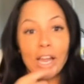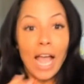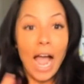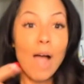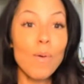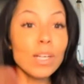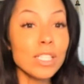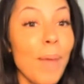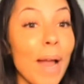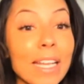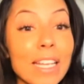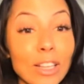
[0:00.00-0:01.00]
I want
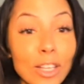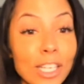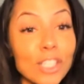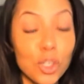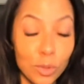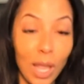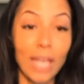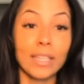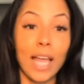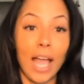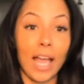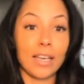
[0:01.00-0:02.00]
somebody to look at you like
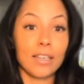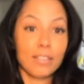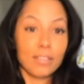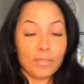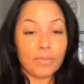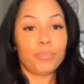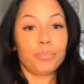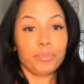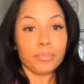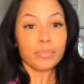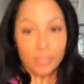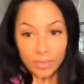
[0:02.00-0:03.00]
that.
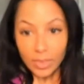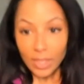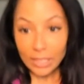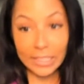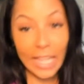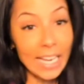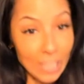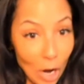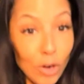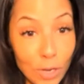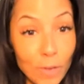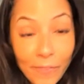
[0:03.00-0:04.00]
They know
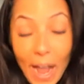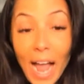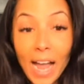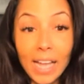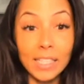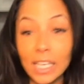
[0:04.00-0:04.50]
you fine.